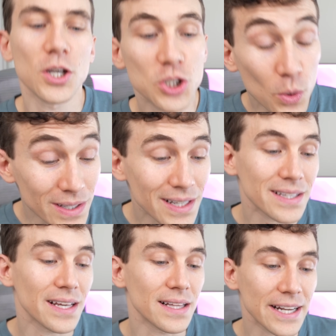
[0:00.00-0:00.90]
showing that
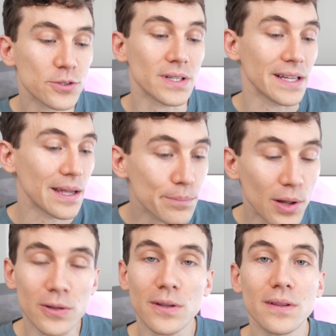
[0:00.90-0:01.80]
the electrical
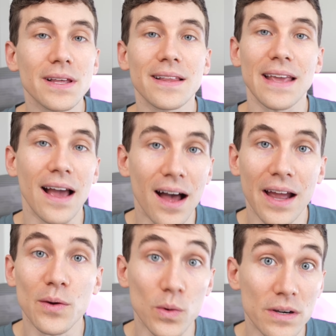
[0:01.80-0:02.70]
impulses in the
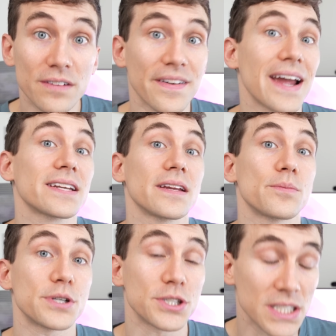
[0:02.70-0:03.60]
eye were in fact
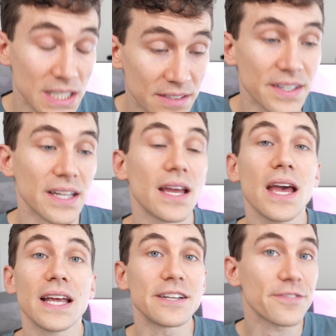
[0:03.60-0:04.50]
perceiving
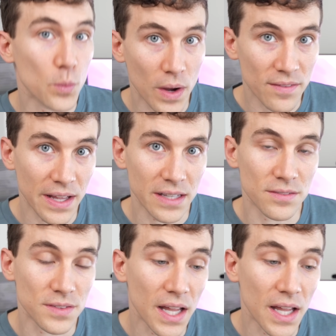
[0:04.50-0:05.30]
different wavelengths of